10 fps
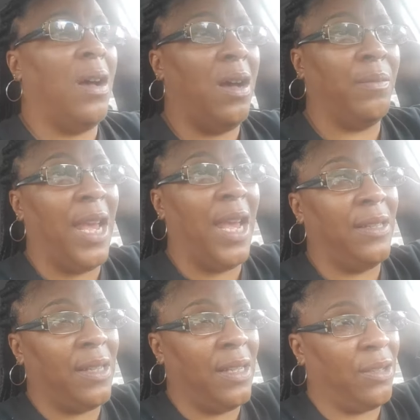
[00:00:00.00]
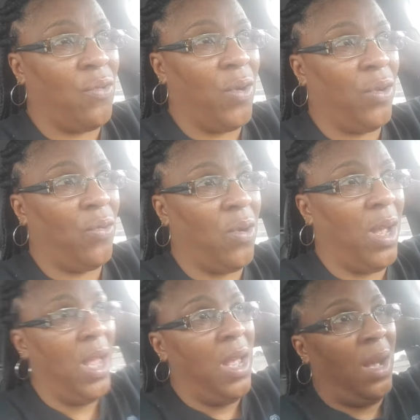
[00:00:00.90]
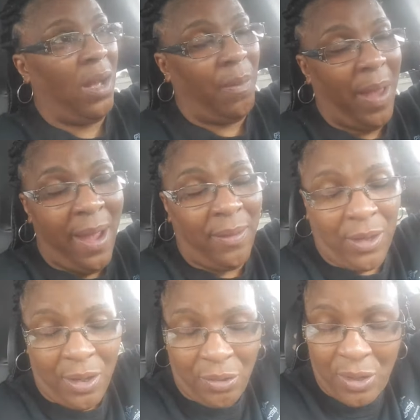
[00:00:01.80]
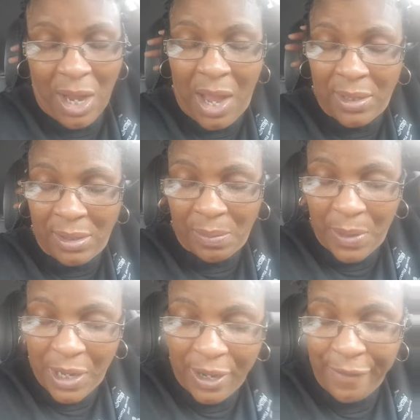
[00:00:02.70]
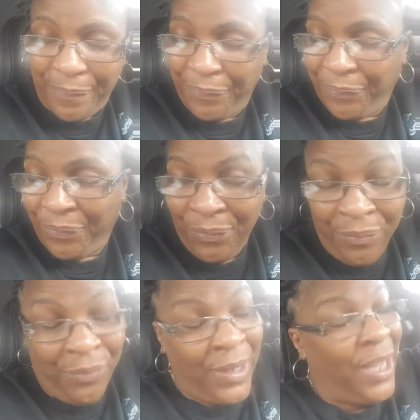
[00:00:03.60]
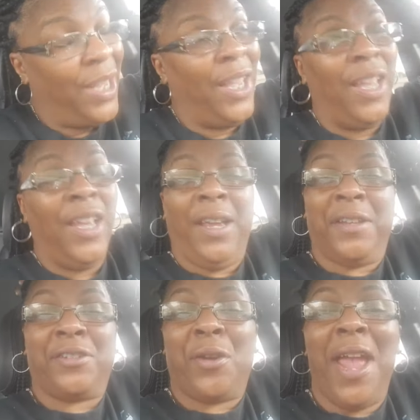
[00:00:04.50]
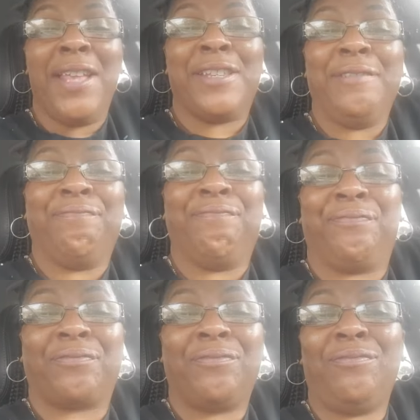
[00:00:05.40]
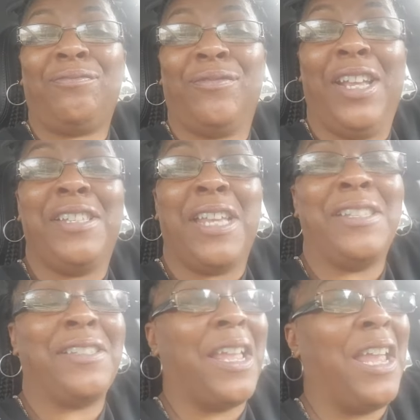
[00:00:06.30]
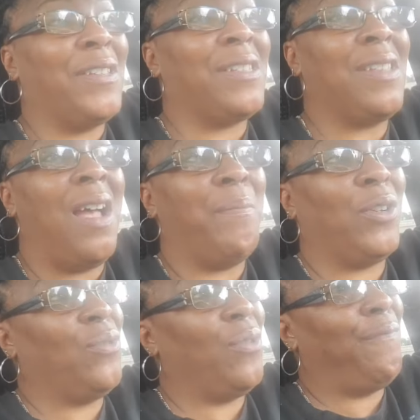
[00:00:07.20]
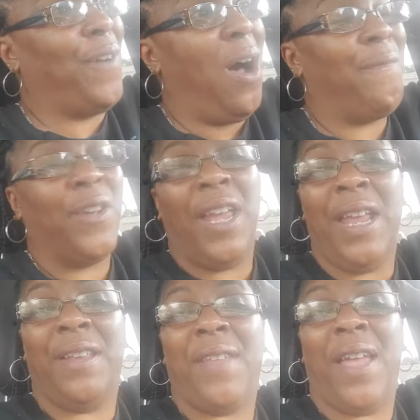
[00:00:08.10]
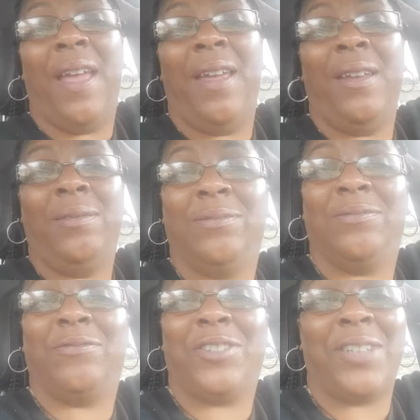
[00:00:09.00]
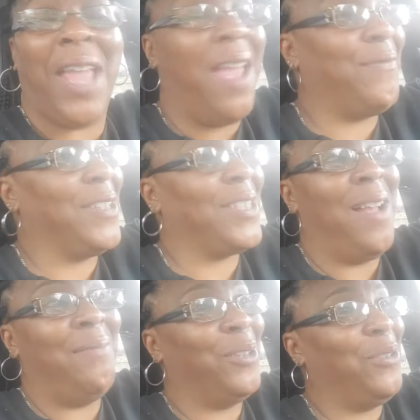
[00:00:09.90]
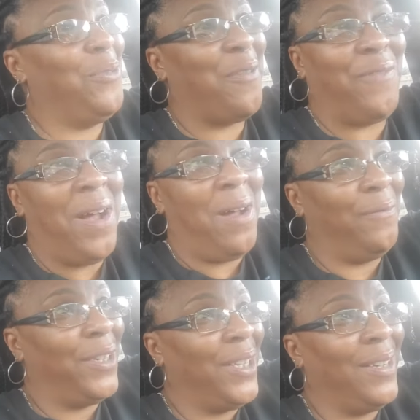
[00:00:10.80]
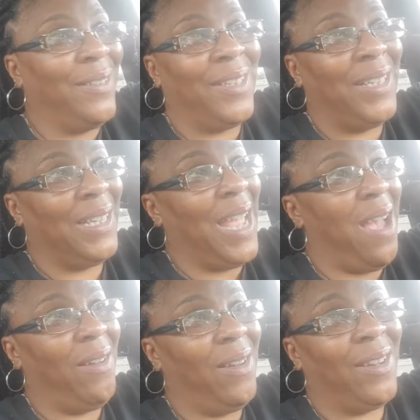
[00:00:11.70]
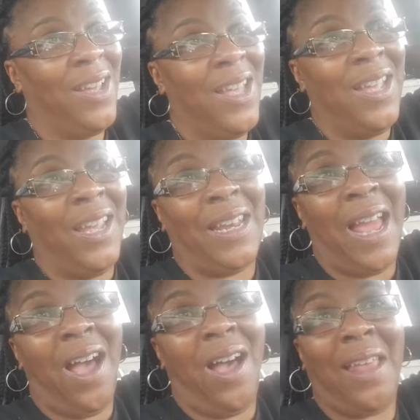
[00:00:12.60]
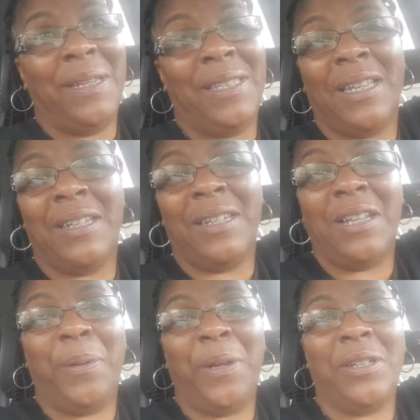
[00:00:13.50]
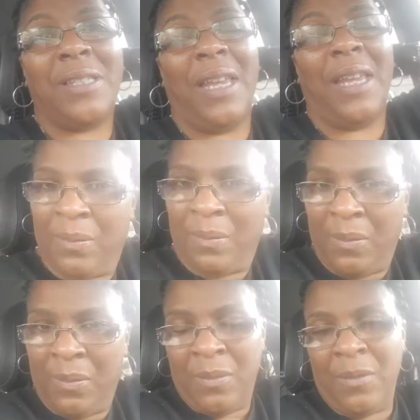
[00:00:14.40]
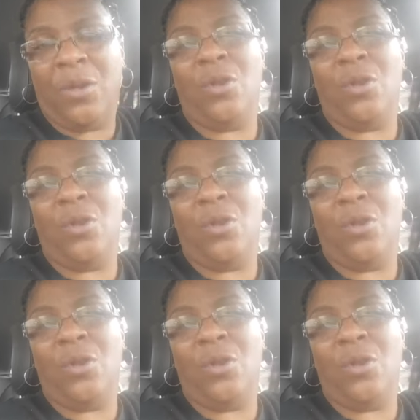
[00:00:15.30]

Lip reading: case that's going on out there, you guys. But it's crazy. They say stand for something or you'll fall for anything. Stand for something or you'll fall for anything out here. And all I be sitting up here saying, oh,